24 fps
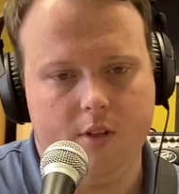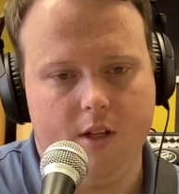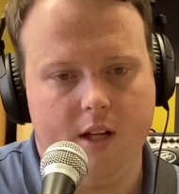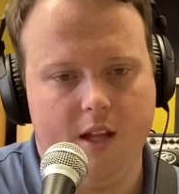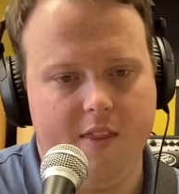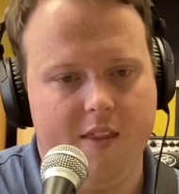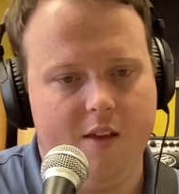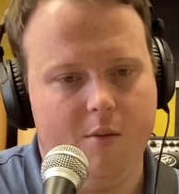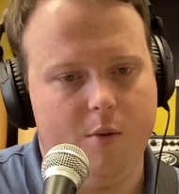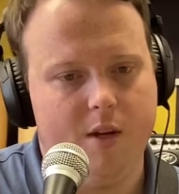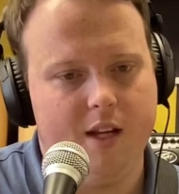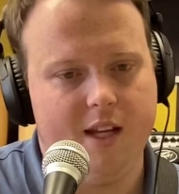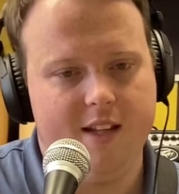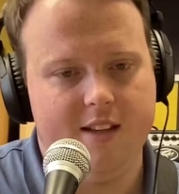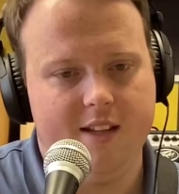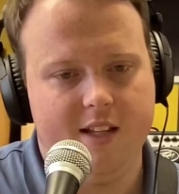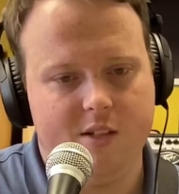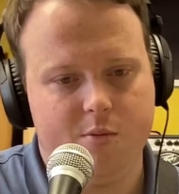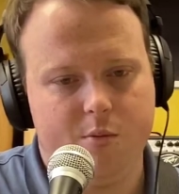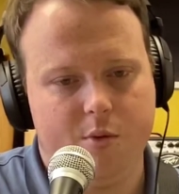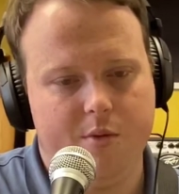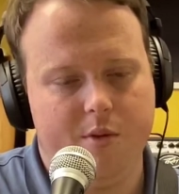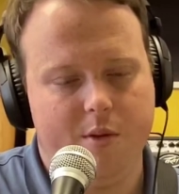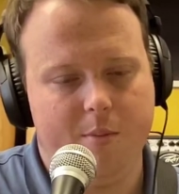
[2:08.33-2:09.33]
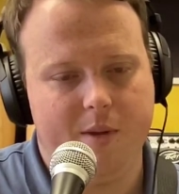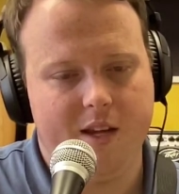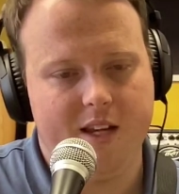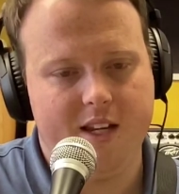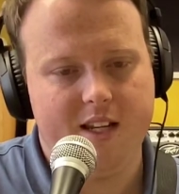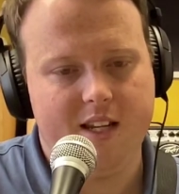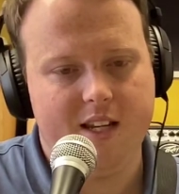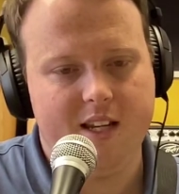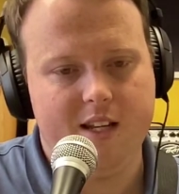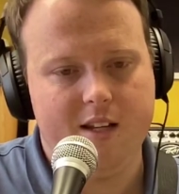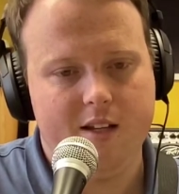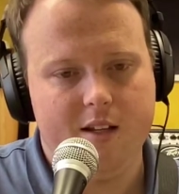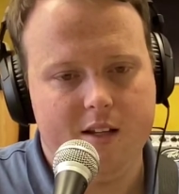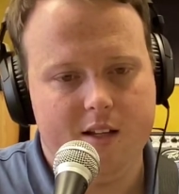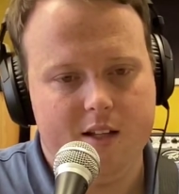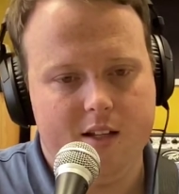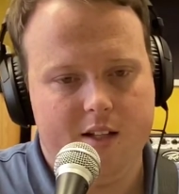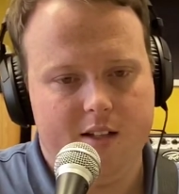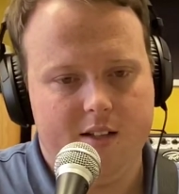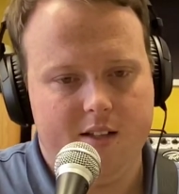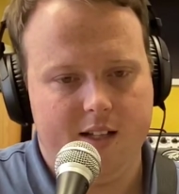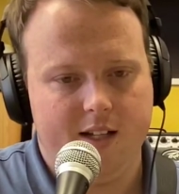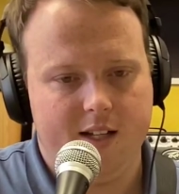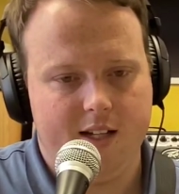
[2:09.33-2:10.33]
then we hit this with a pinky.
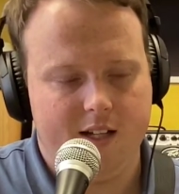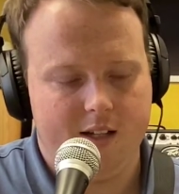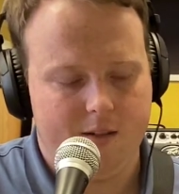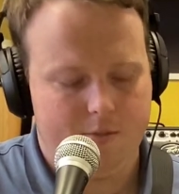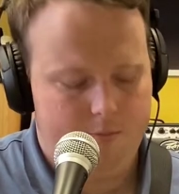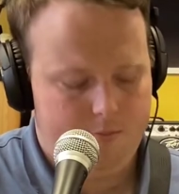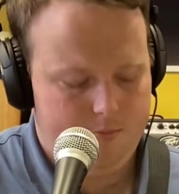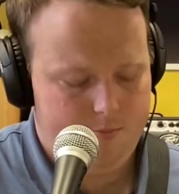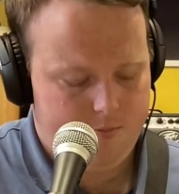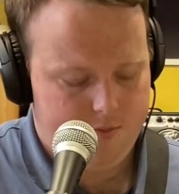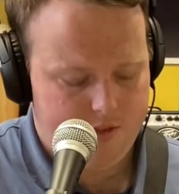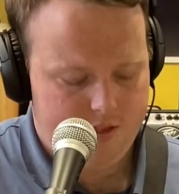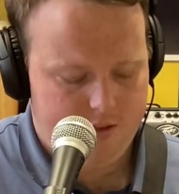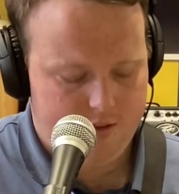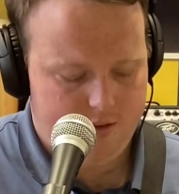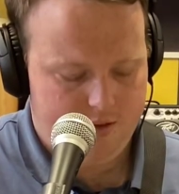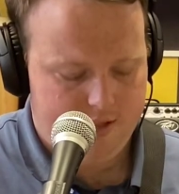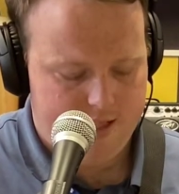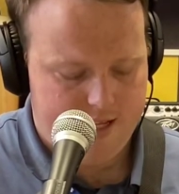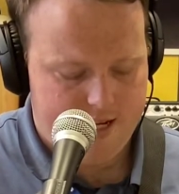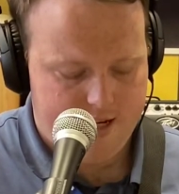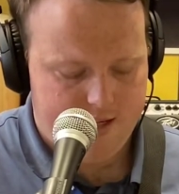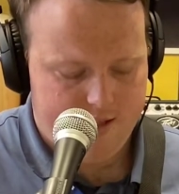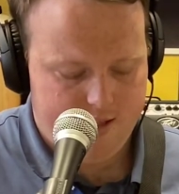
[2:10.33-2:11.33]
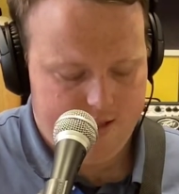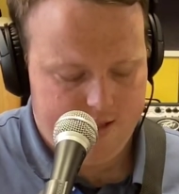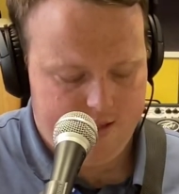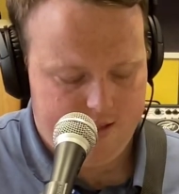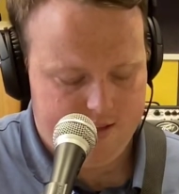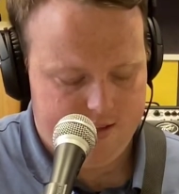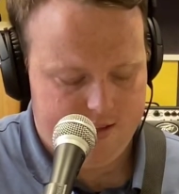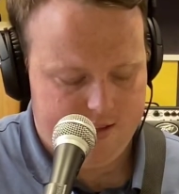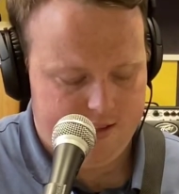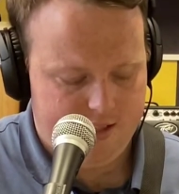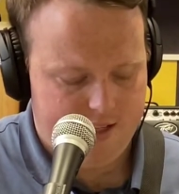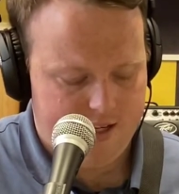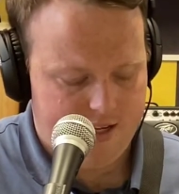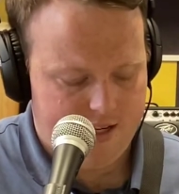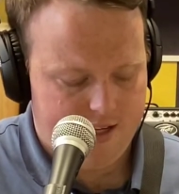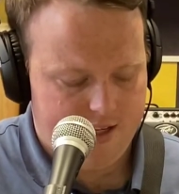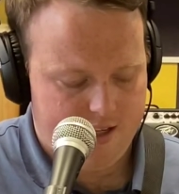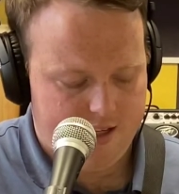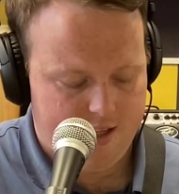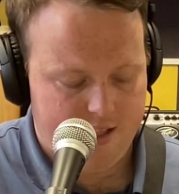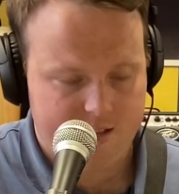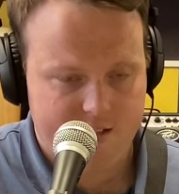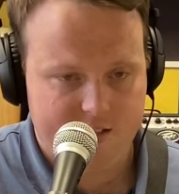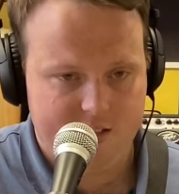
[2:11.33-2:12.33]
That is
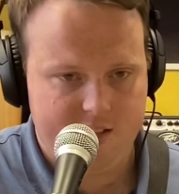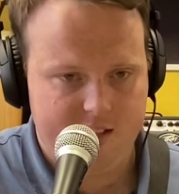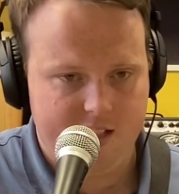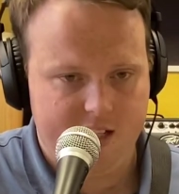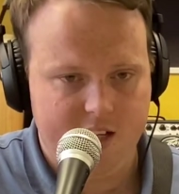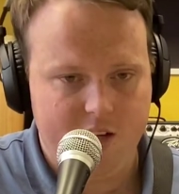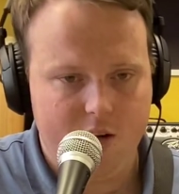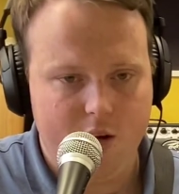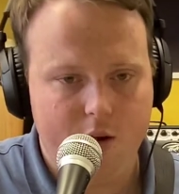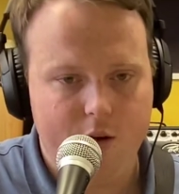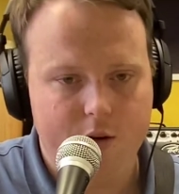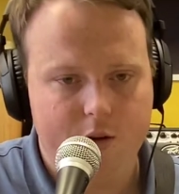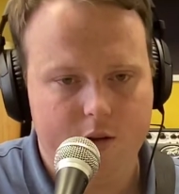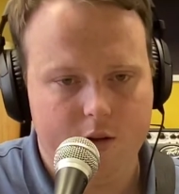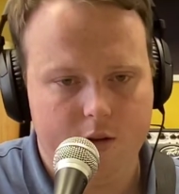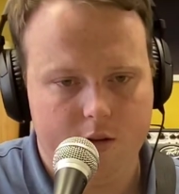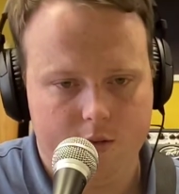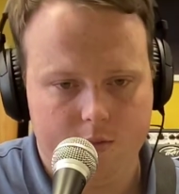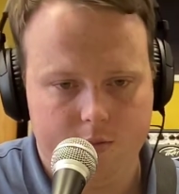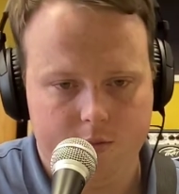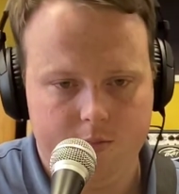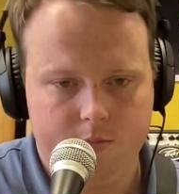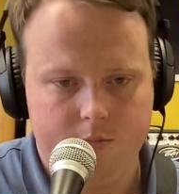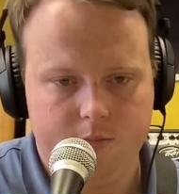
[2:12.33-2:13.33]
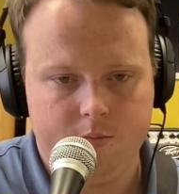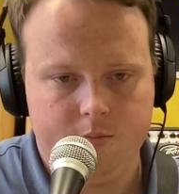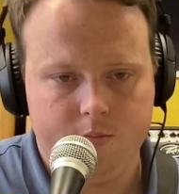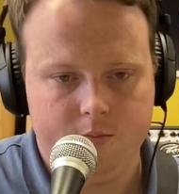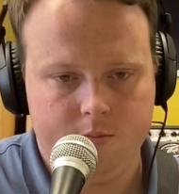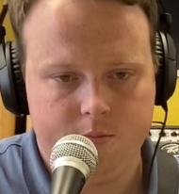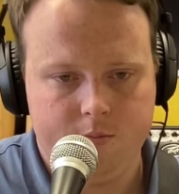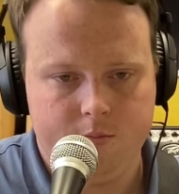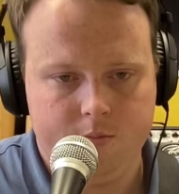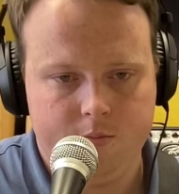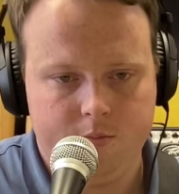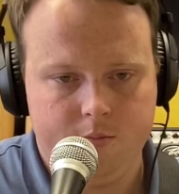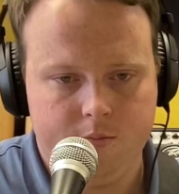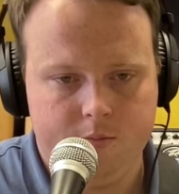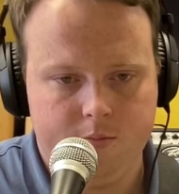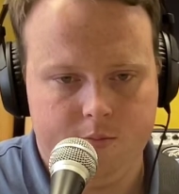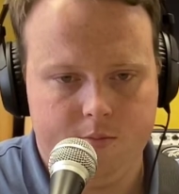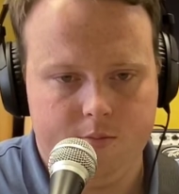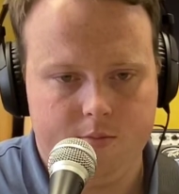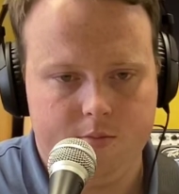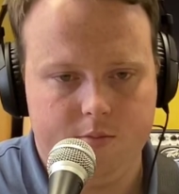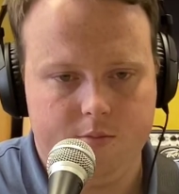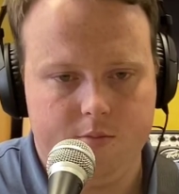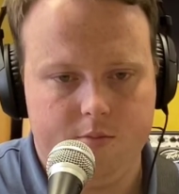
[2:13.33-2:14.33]
a C note.
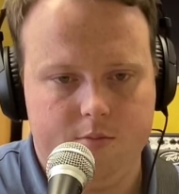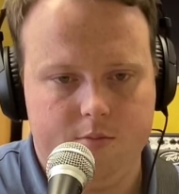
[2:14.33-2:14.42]
1,